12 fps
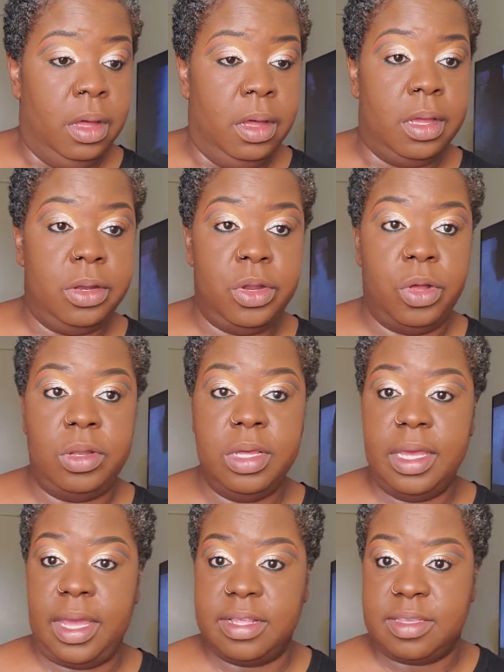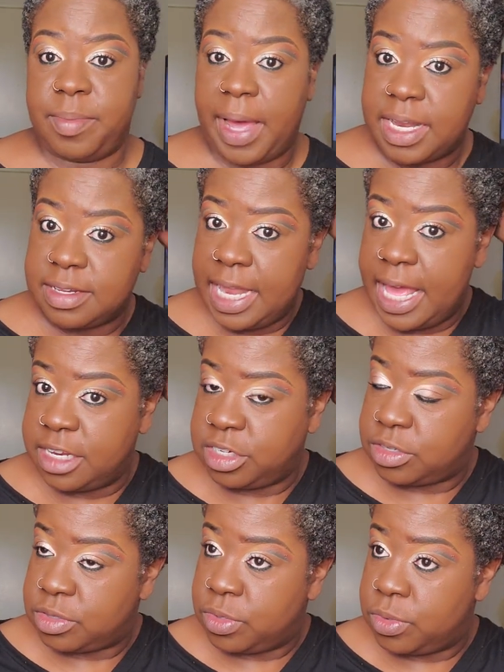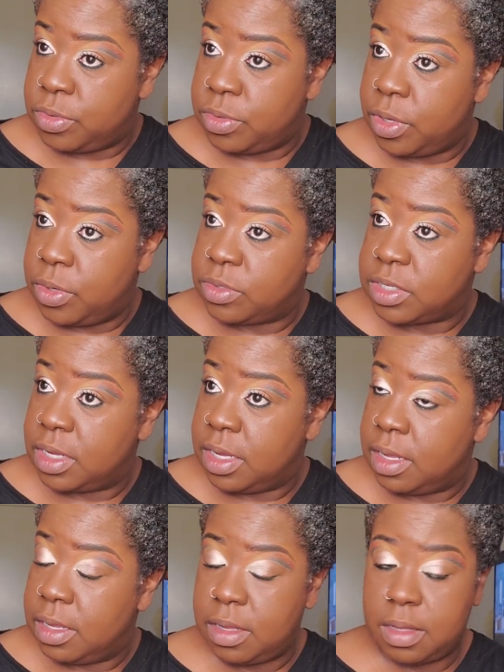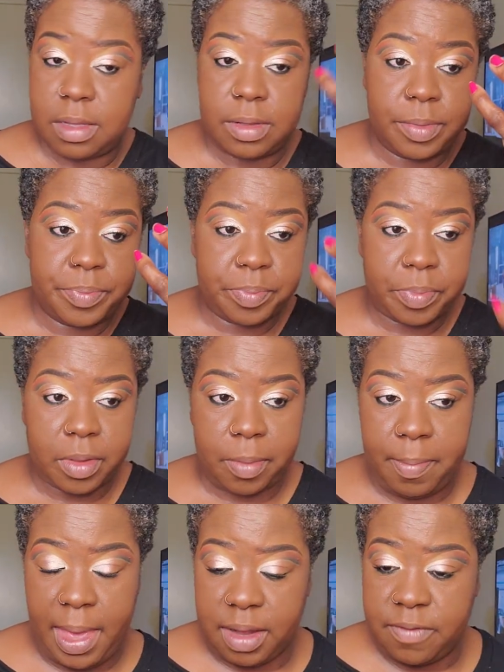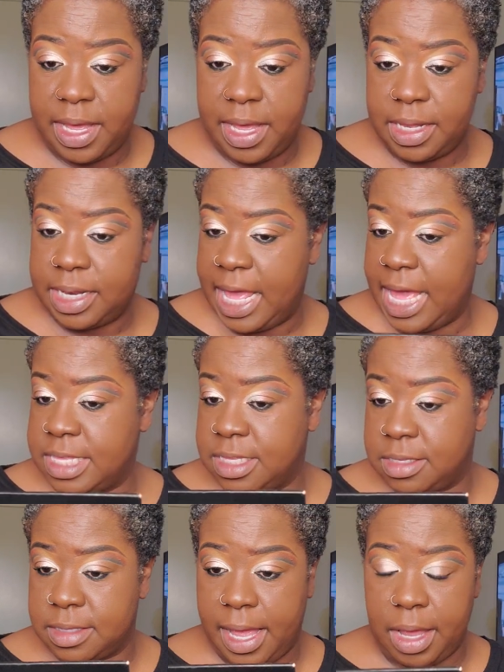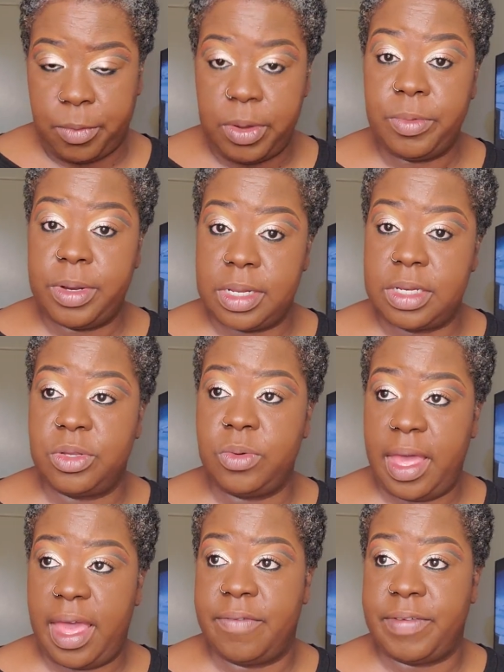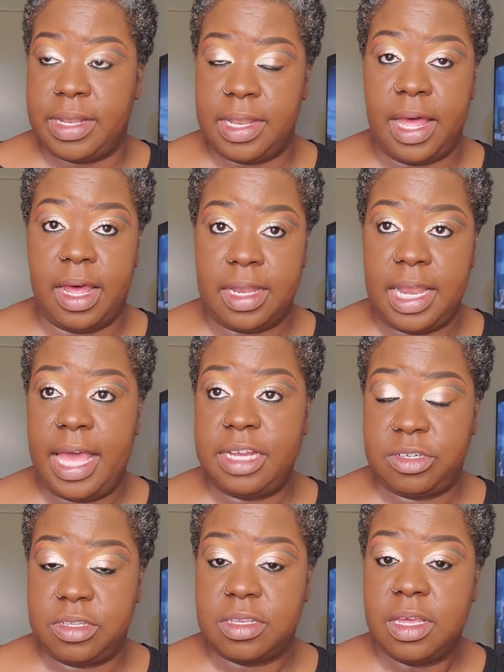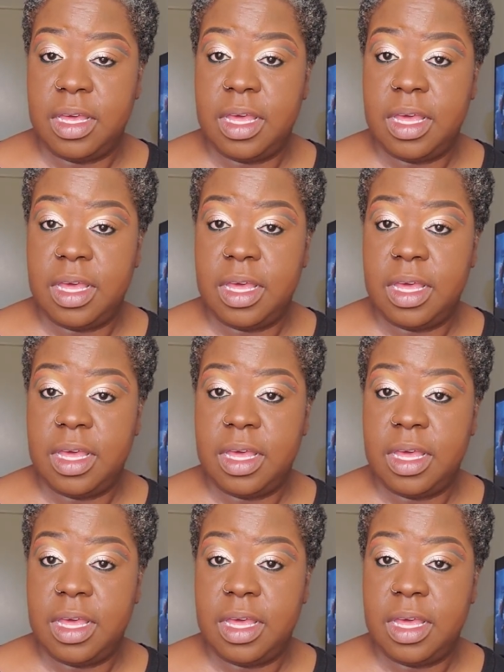looking at somebody's lashes through those magnifying glasses, like we really do have a lot of lashes.